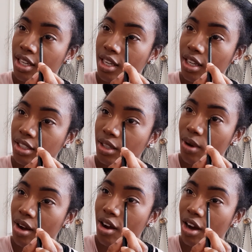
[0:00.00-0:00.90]
I was like,
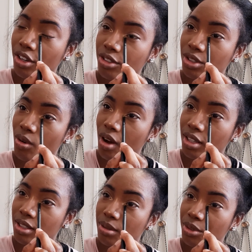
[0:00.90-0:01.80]
wow, God, you're so
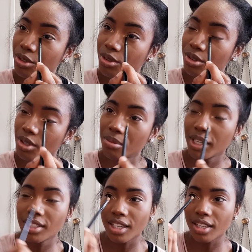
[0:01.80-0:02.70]
awesome. You're
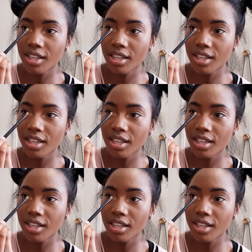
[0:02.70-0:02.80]
amazing.